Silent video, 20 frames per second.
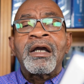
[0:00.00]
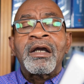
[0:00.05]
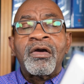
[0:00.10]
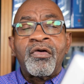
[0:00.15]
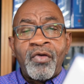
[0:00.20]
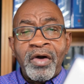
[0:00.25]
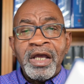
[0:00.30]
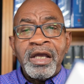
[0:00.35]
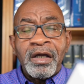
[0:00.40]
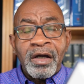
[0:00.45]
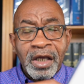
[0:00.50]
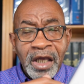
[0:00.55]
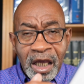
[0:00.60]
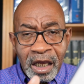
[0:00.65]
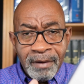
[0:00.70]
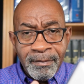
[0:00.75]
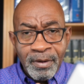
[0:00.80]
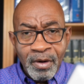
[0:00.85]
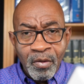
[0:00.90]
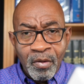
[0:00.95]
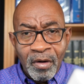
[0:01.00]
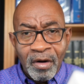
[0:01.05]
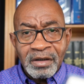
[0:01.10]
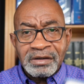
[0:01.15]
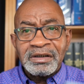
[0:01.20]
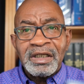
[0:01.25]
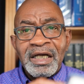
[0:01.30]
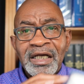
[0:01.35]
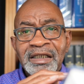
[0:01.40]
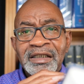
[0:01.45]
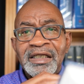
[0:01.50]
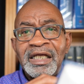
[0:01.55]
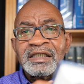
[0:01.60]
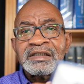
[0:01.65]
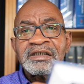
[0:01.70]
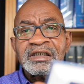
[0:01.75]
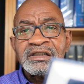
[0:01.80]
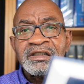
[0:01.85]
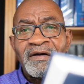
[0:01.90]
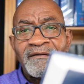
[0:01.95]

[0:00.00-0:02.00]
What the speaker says: Greek or Hebrew words, this is